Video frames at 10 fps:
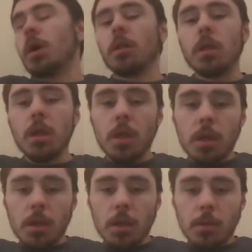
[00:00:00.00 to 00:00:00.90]
But yeah,
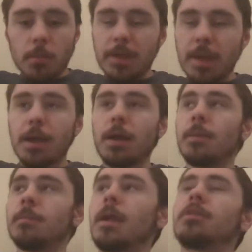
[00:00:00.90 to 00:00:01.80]
and so
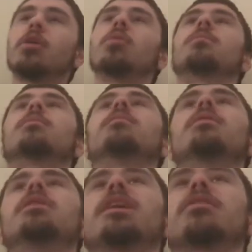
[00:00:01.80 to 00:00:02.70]
he gets on the train and
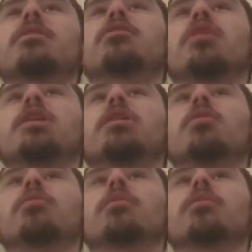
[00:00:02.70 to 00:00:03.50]
goes, and